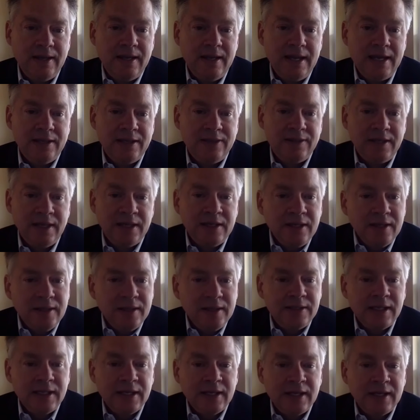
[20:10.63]
At the end of the
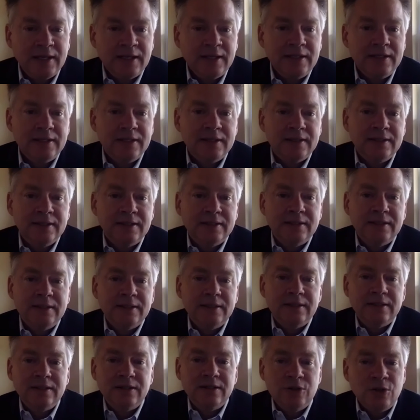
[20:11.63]
day,
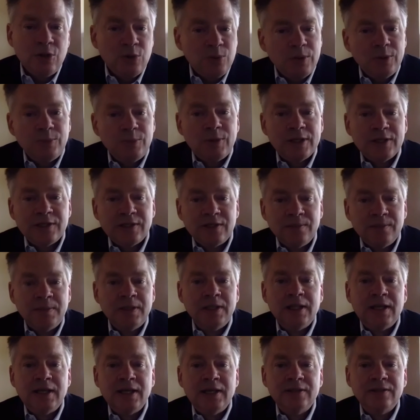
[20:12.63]
no one wants to be
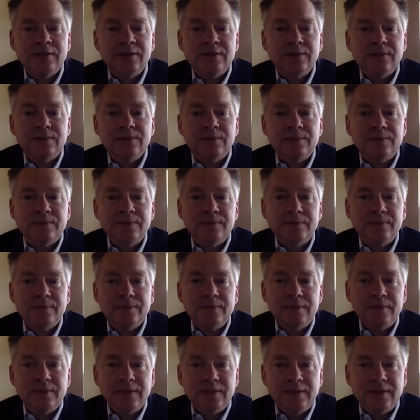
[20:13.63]
lied to.
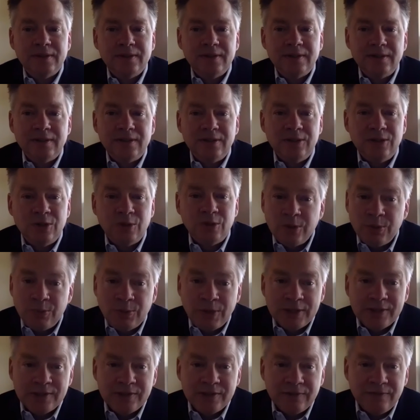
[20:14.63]
No one
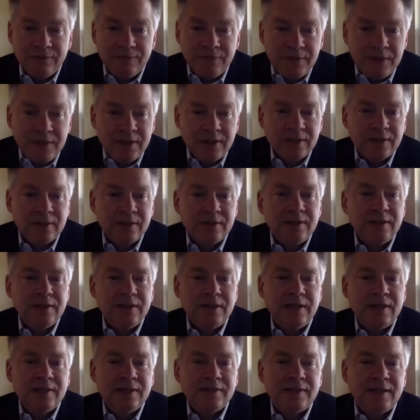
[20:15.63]
wants to feel
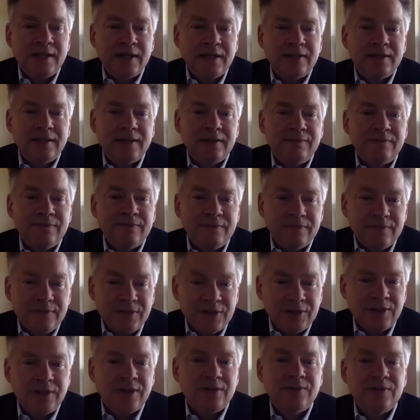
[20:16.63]
as that they've
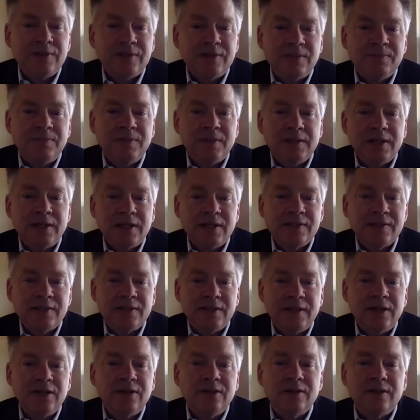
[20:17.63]
shared something that is
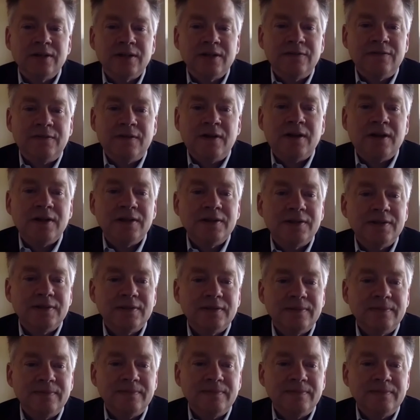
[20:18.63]
inherently false.